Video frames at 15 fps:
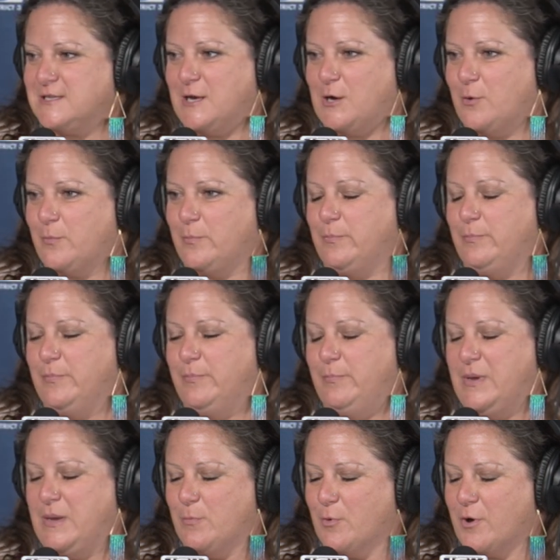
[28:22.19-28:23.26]

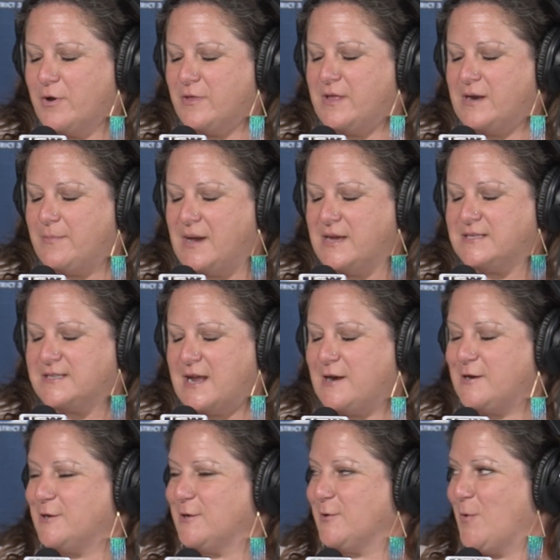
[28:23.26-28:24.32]
be more than a
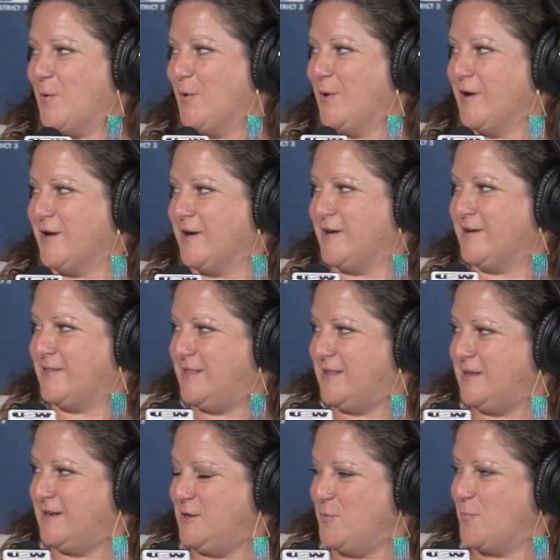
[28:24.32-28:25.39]
bystander, or
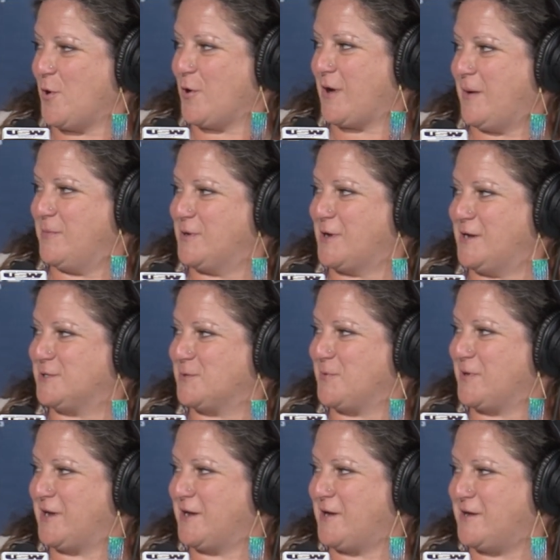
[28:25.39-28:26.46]
the new program you guys are
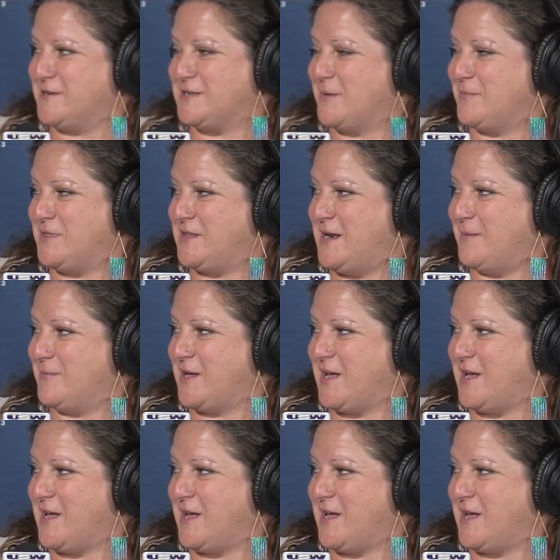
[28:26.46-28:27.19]
working on. Tell me the name